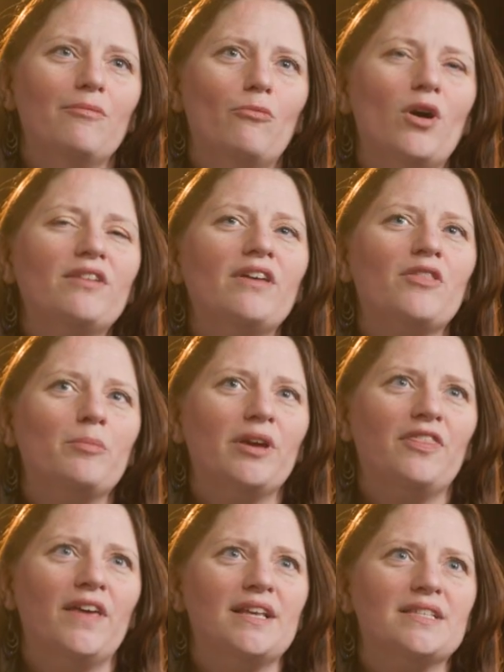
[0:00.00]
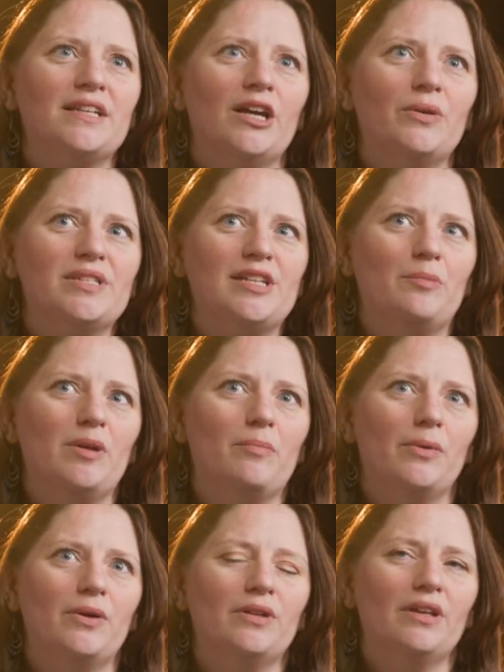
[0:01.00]
One of the other big things that I always tell
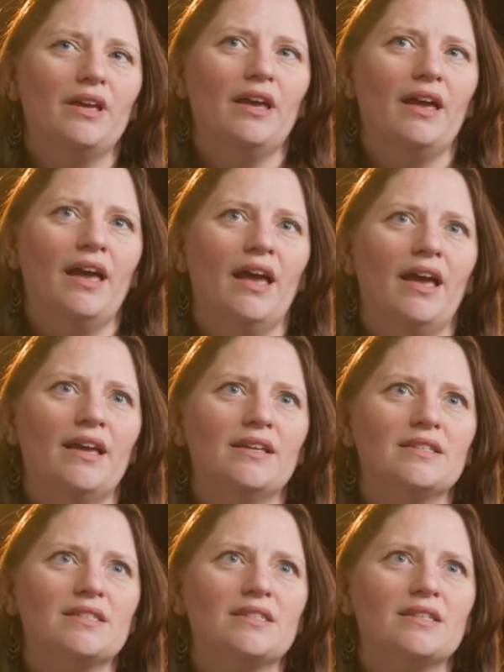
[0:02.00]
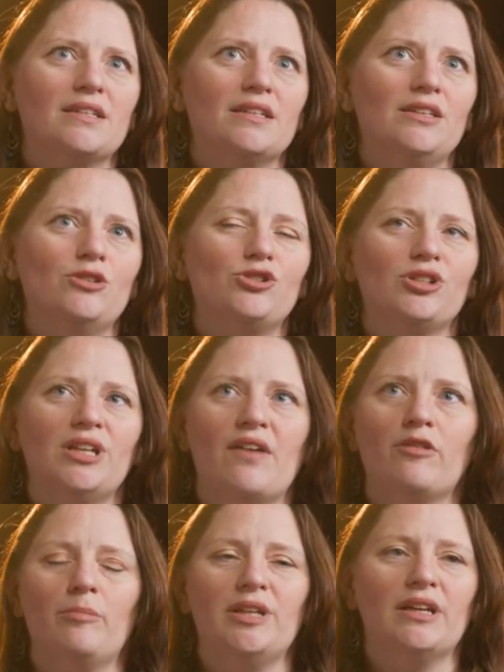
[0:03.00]
people is you should
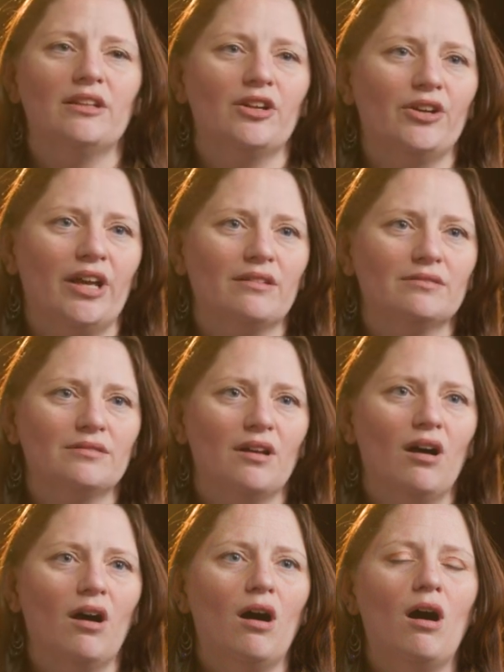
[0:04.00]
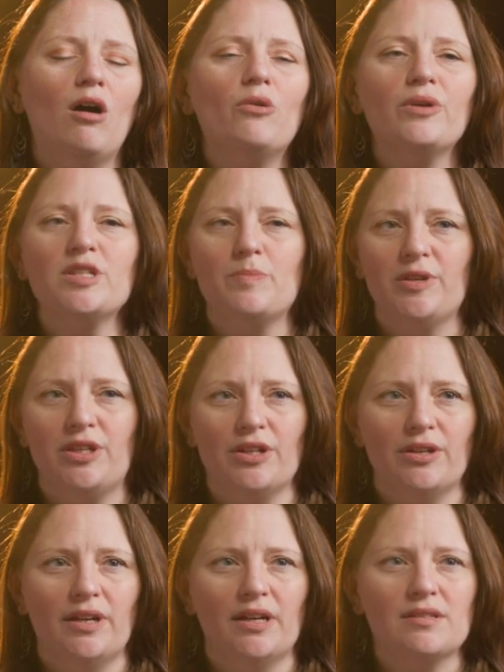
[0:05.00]
never be done learning. Always be
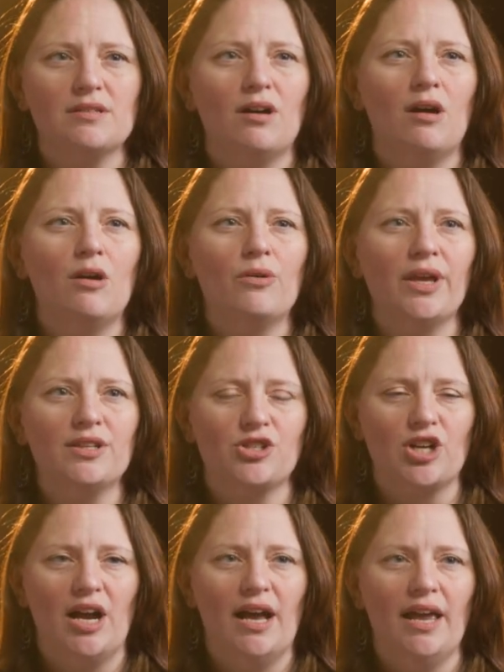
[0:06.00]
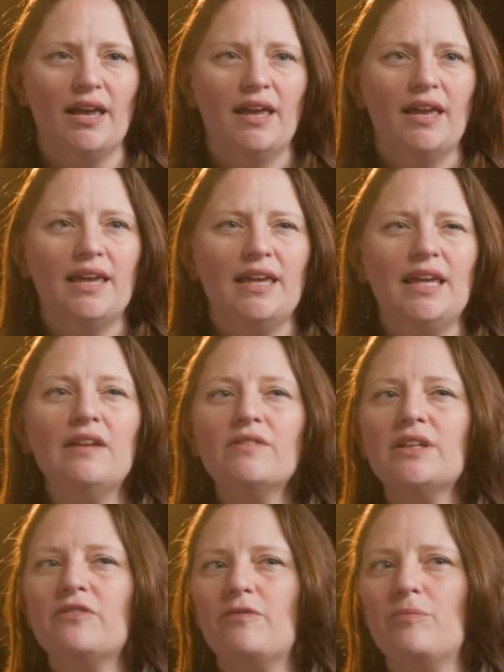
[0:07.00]
curious, always try.
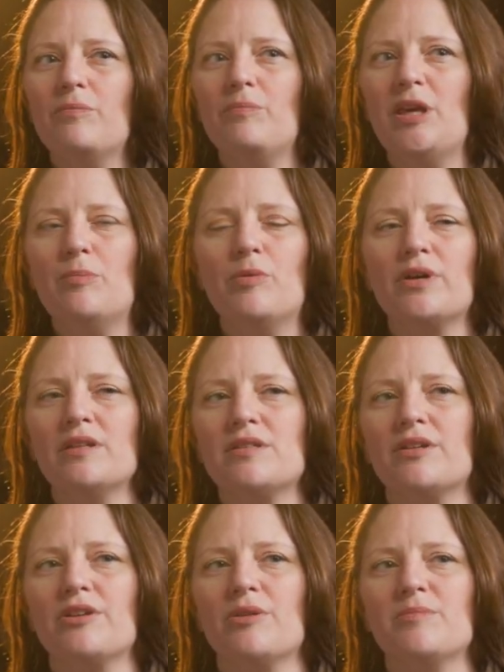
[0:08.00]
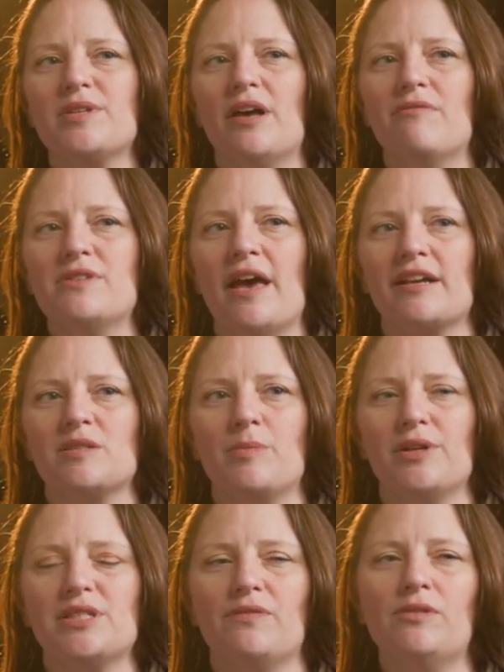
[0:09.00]
Even if people consider themselves
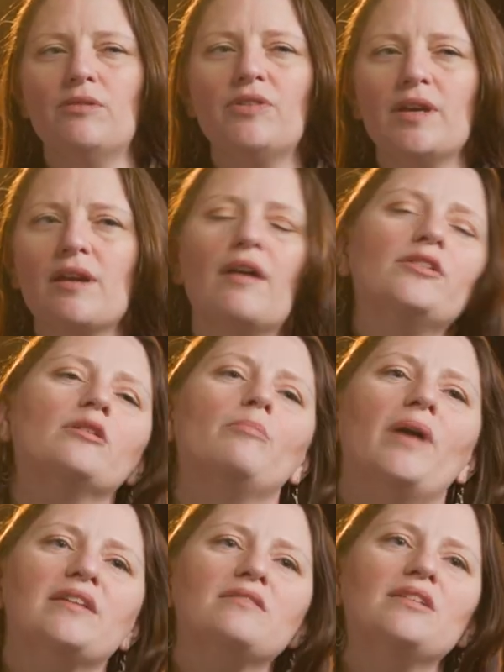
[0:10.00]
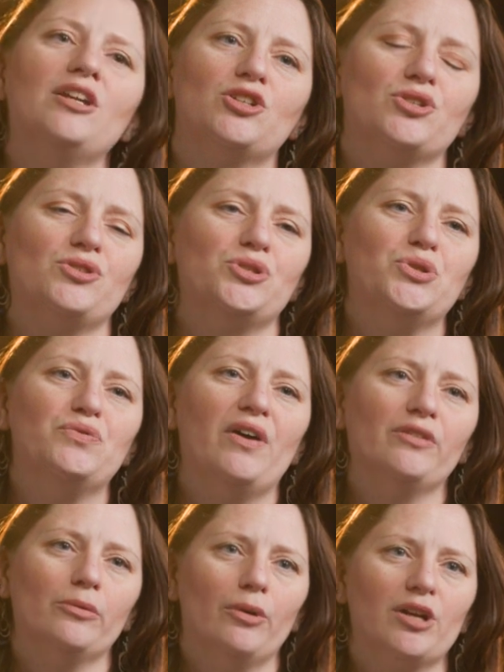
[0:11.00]
experts, if you think on your best teachers that you've
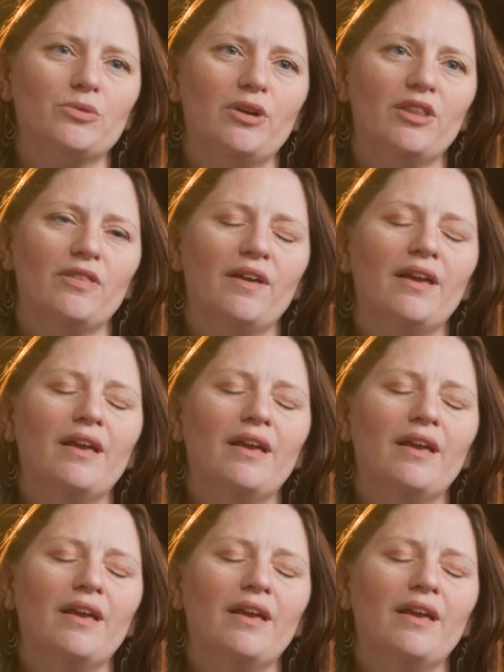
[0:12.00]
ever worked with,